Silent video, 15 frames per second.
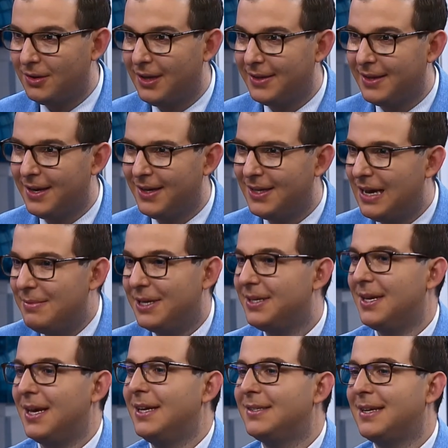like that? I mean,
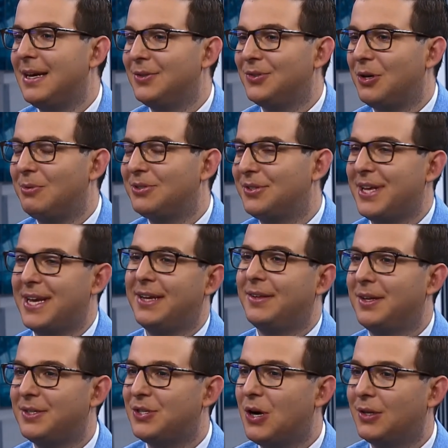it sounds almost like a
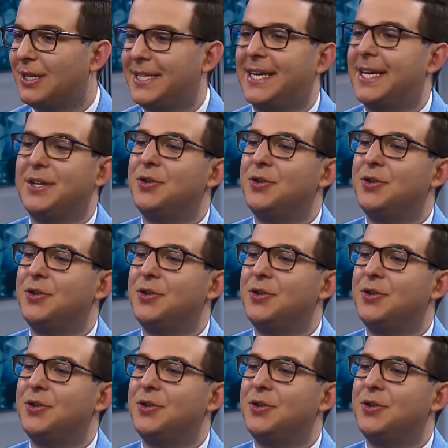stock like that can